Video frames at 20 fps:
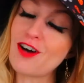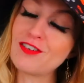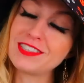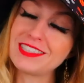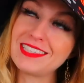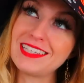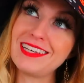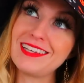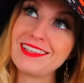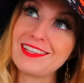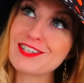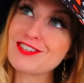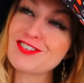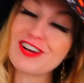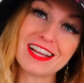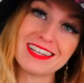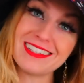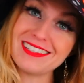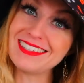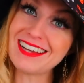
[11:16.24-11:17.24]
obviously the
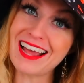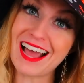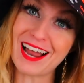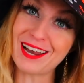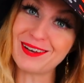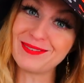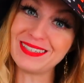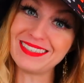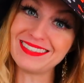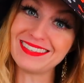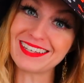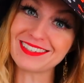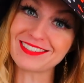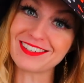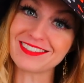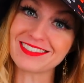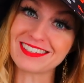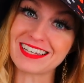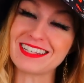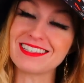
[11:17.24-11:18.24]
trend in Halloween
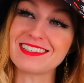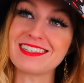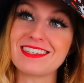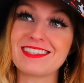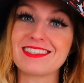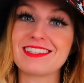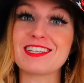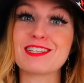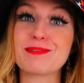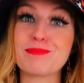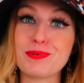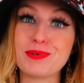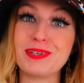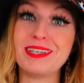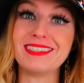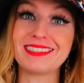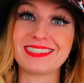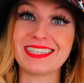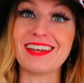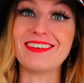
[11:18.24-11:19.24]
TikTok dance is the
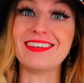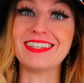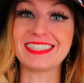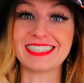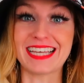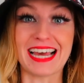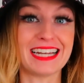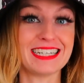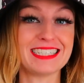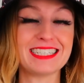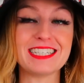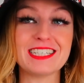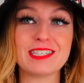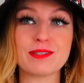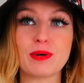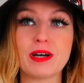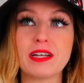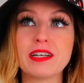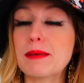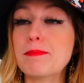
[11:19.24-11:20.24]
spooky scary skeletons
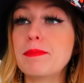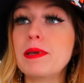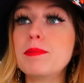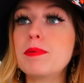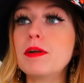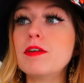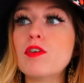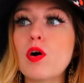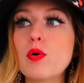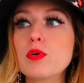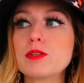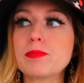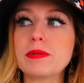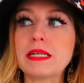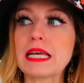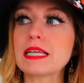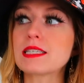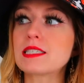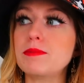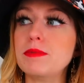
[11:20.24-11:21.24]
one, and people have always
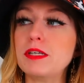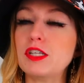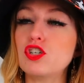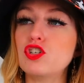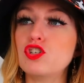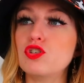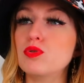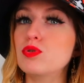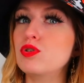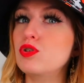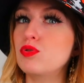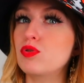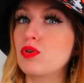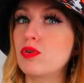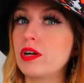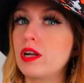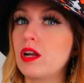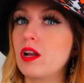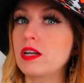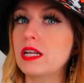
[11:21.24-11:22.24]
been asking me to do a
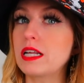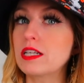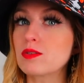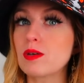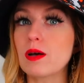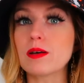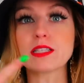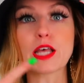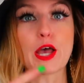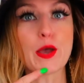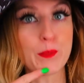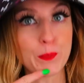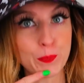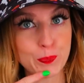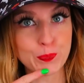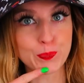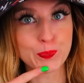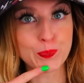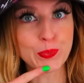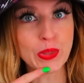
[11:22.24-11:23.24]
tutorial on it. So I was like,
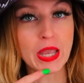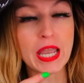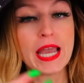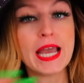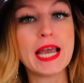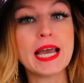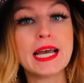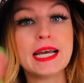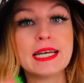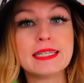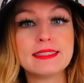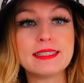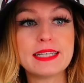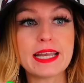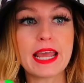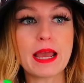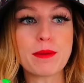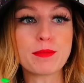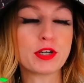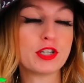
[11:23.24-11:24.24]

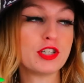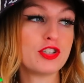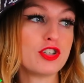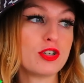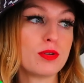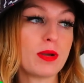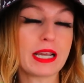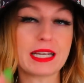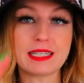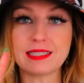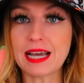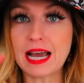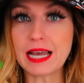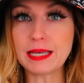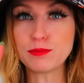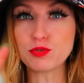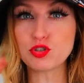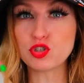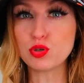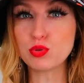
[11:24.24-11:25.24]
today I'm going to do like a
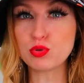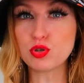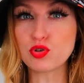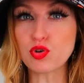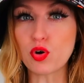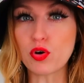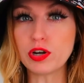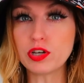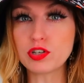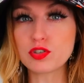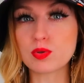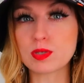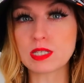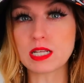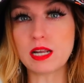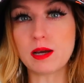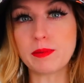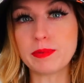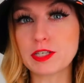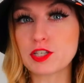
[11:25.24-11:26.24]
×2 tutorial, so it's
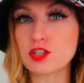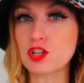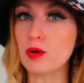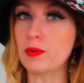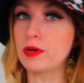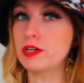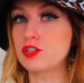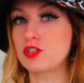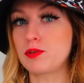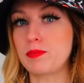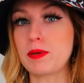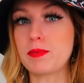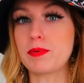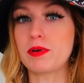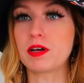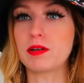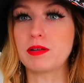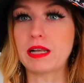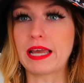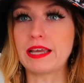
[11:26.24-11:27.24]
a little bit slower so
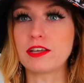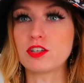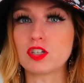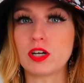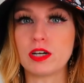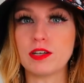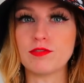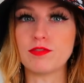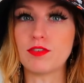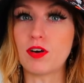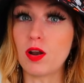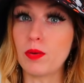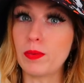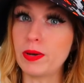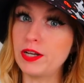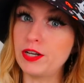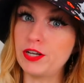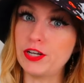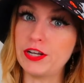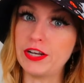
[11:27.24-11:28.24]
people can like try and follow
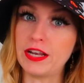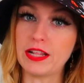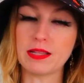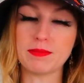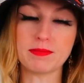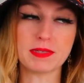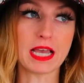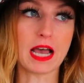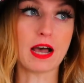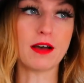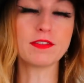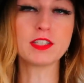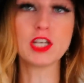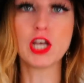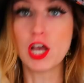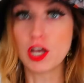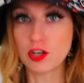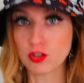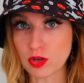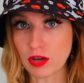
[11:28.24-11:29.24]
it and learn it themselves.
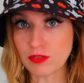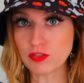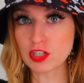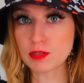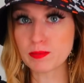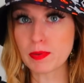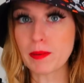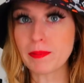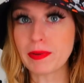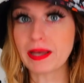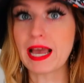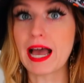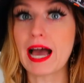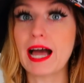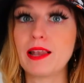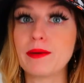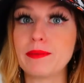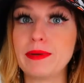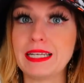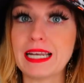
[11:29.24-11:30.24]
So I've just put my
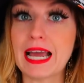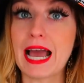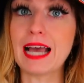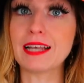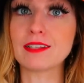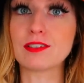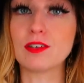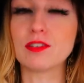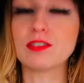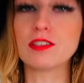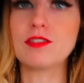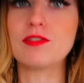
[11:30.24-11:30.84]
Halloween hat on